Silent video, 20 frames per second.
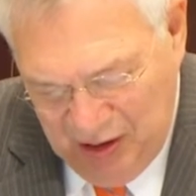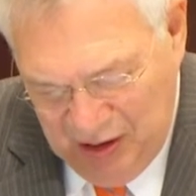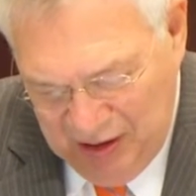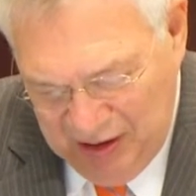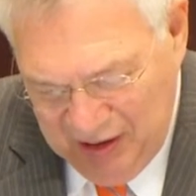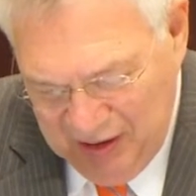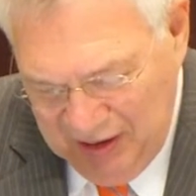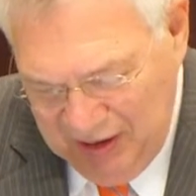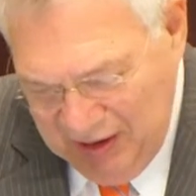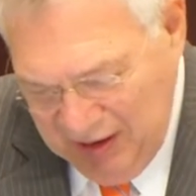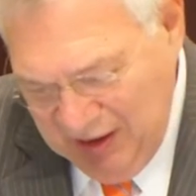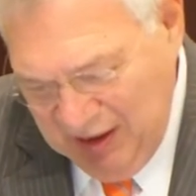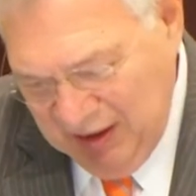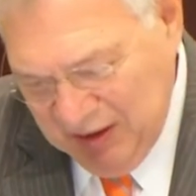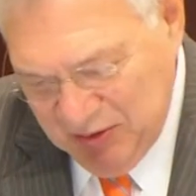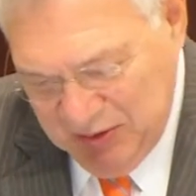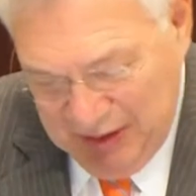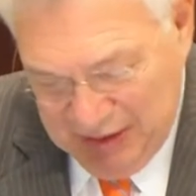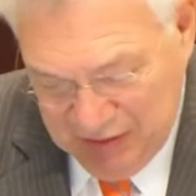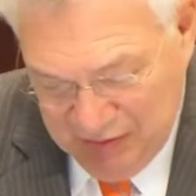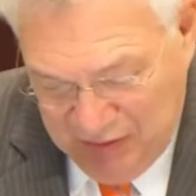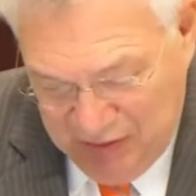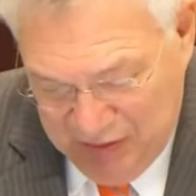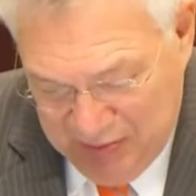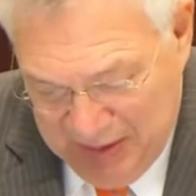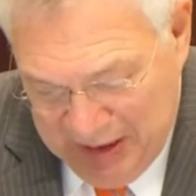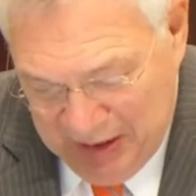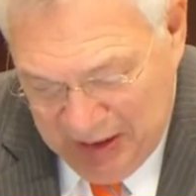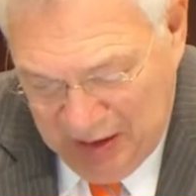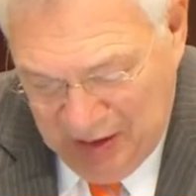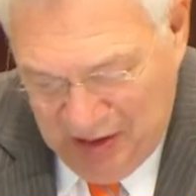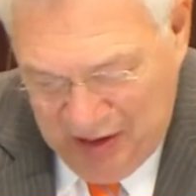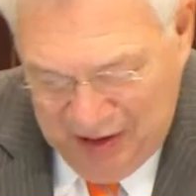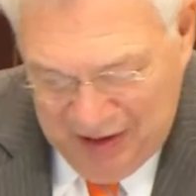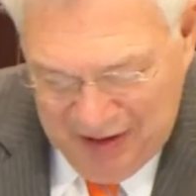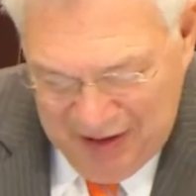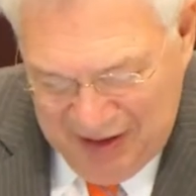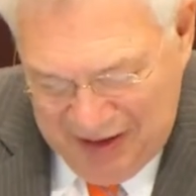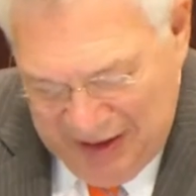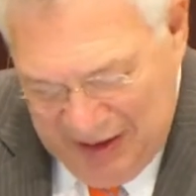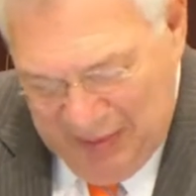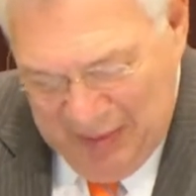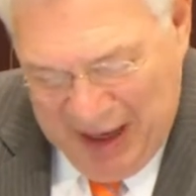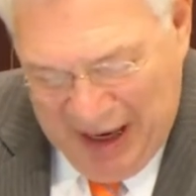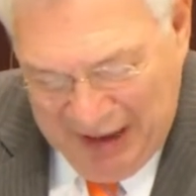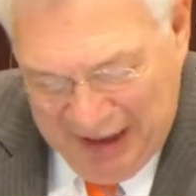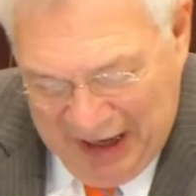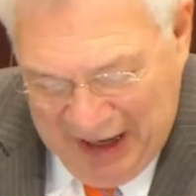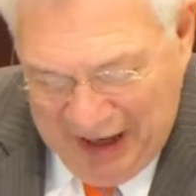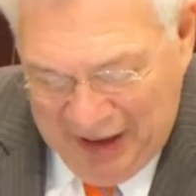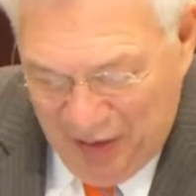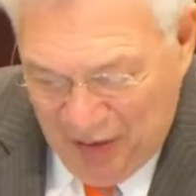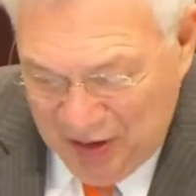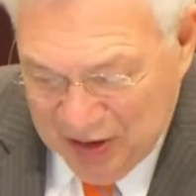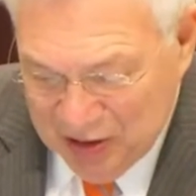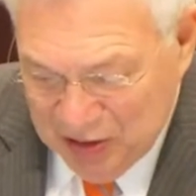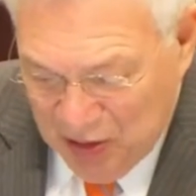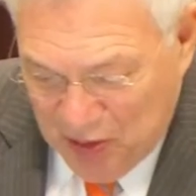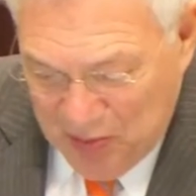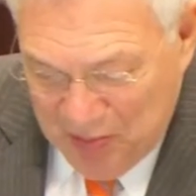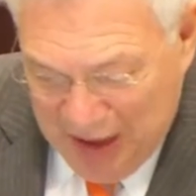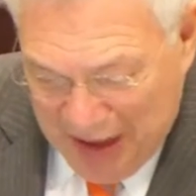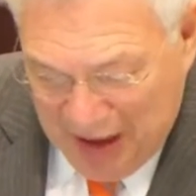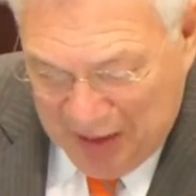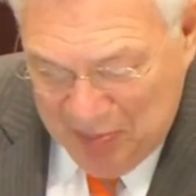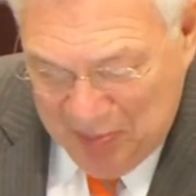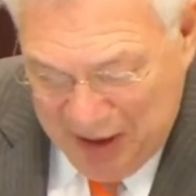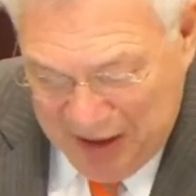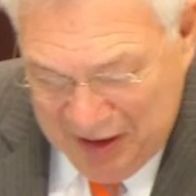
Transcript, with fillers: law, contracts, environmental law, and, and also and